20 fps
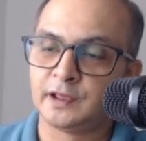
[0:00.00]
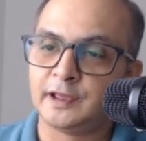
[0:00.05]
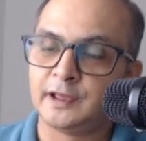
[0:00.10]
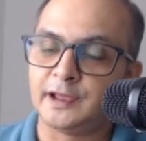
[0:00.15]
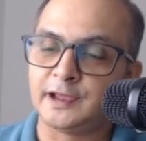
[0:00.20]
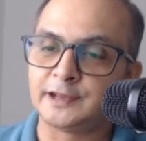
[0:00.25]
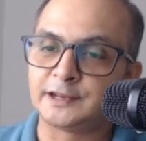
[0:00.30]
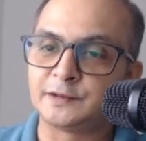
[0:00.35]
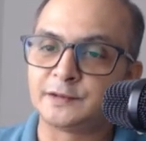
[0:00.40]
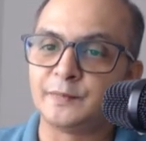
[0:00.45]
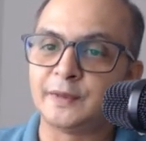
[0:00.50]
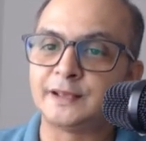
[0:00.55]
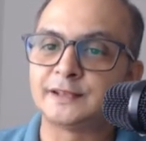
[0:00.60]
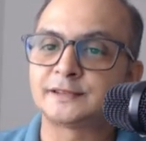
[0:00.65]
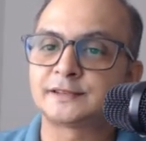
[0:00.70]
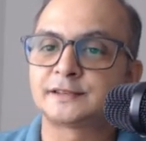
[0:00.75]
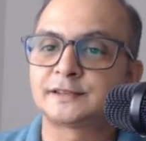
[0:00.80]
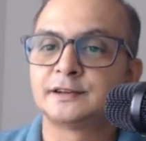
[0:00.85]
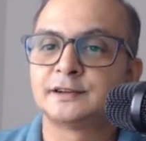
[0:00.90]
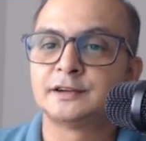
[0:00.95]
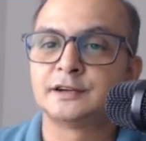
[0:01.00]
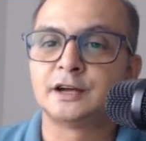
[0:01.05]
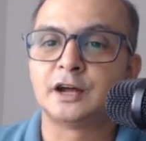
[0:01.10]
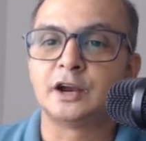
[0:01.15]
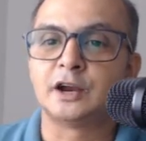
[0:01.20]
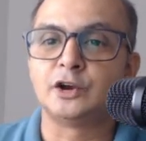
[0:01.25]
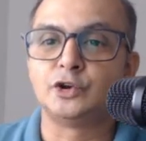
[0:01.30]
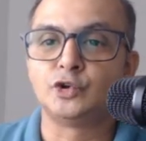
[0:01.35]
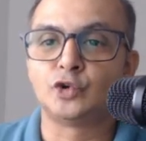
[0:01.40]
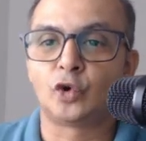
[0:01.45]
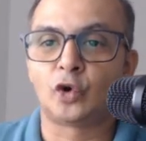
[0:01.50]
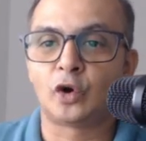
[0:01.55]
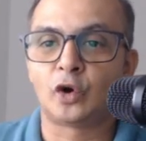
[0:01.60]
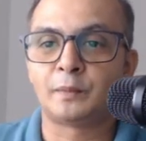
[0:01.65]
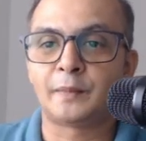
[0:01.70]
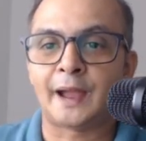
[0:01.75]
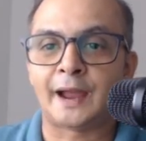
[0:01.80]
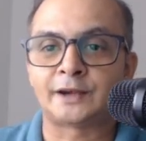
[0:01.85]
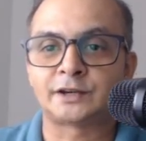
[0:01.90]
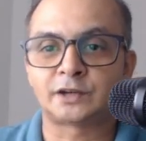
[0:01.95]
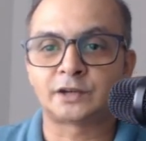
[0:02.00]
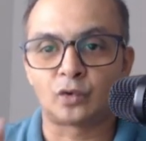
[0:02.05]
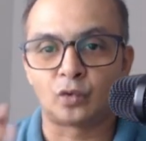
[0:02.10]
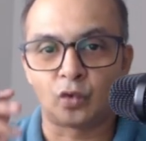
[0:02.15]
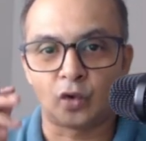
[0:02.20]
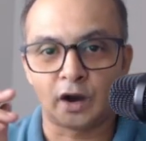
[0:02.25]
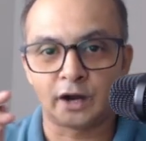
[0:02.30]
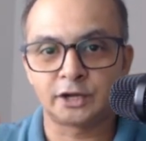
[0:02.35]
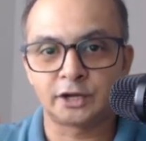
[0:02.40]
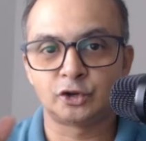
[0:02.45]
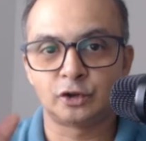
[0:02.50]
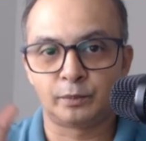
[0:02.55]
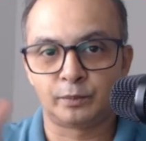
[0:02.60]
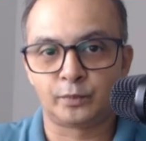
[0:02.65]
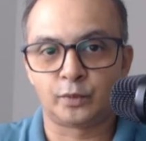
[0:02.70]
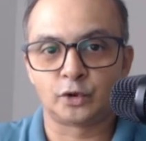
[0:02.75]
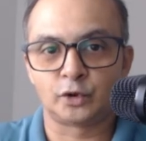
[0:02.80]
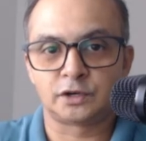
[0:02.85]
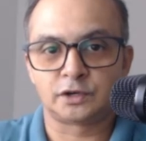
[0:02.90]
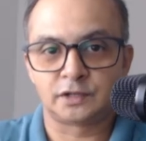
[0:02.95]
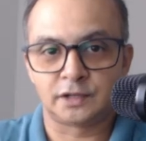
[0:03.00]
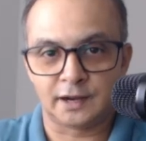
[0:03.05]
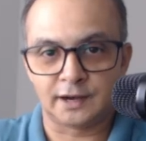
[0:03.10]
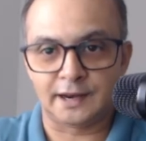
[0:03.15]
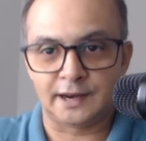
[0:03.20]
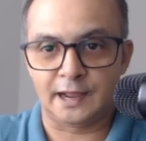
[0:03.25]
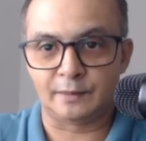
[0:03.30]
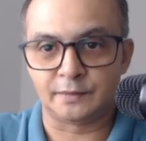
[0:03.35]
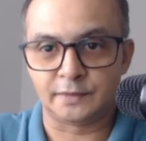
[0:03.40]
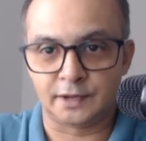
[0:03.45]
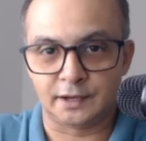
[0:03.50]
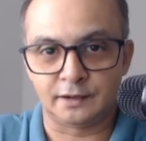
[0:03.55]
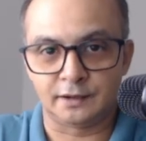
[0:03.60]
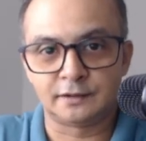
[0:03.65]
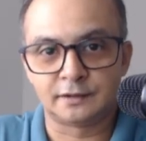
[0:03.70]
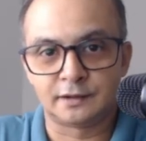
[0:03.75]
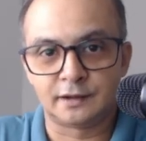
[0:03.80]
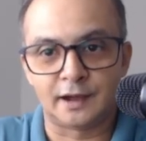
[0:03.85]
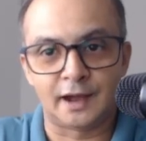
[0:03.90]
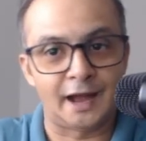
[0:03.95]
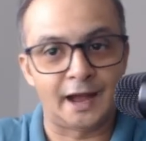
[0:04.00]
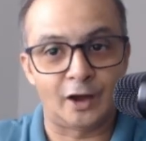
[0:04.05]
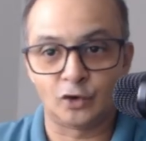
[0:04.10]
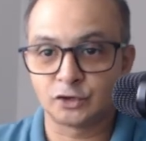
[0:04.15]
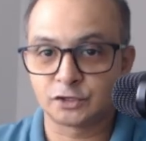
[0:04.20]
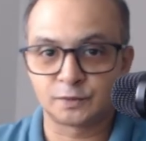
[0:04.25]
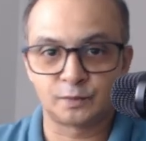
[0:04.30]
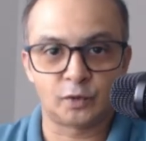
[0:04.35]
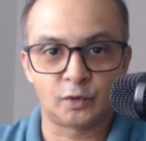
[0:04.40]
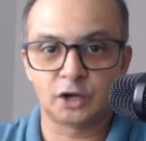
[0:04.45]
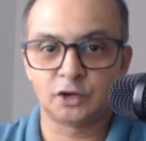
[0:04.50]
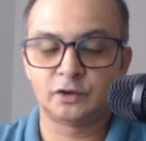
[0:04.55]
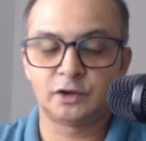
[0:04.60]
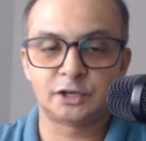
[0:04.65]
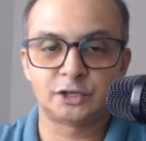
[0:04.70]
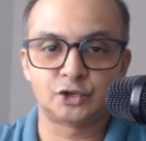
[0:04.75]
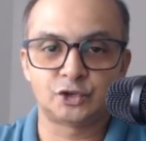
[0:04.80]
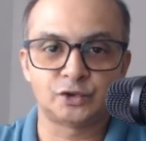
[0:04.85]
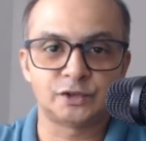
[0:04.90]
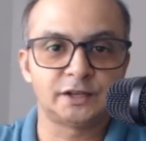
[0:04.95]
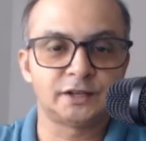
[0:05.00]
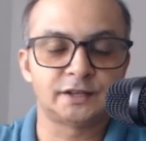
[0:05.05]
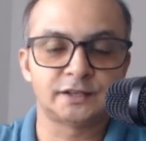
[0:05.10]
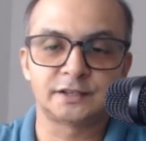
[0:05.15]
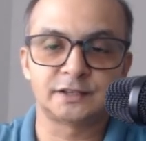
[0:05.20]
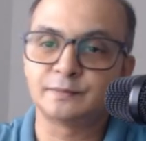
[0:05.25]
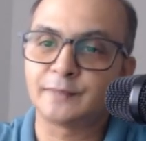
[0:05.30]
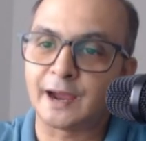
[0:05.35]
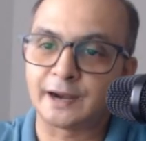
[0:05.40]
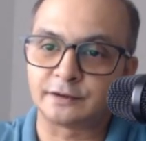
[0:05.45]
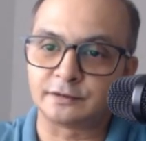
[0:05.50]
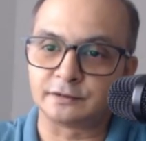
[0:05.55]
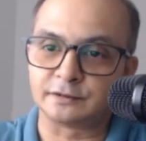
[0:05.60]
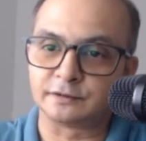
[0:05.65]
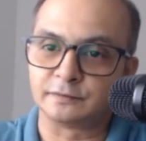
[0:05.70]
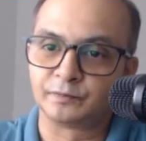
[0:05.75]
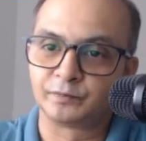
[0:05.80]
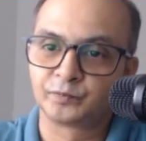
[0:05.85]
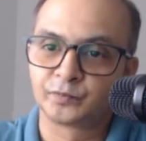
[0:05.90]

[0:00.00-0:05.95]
It means no matter what you put the lambda, how small you are choosing doesn't matter.